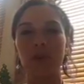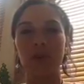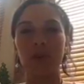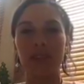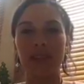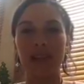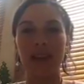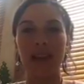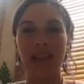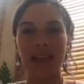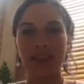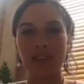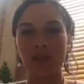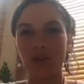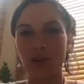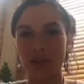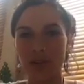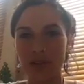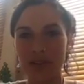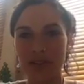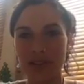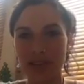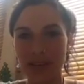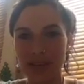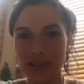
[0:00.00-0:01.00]
with the legs
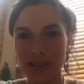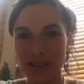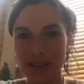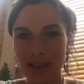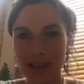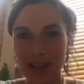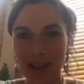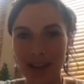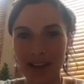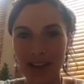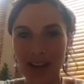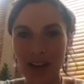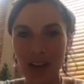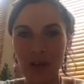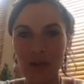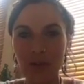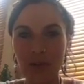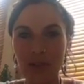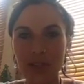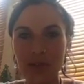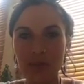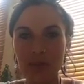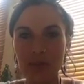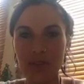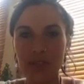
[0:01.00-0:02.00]
crossed in
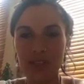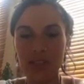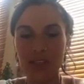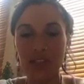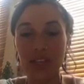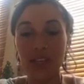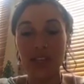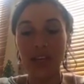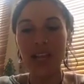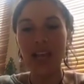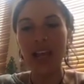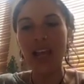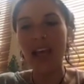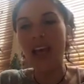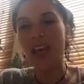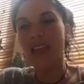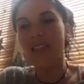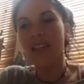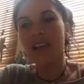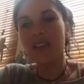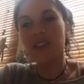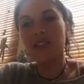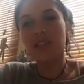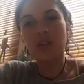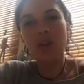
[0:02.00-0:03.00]
lotus position.
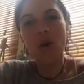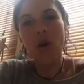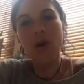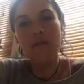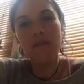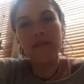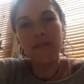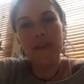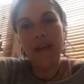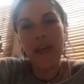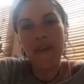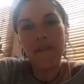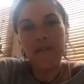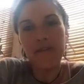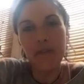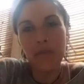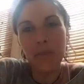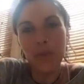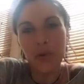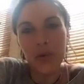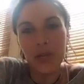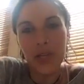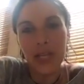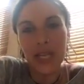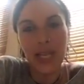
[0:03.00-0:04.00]
That's not for
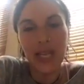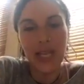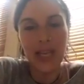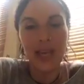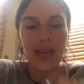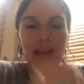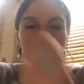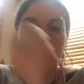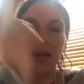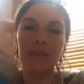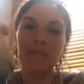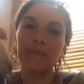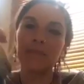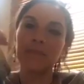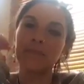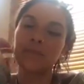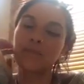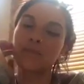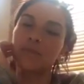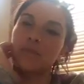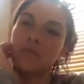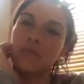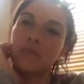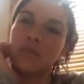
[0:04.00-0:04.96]
everybody. And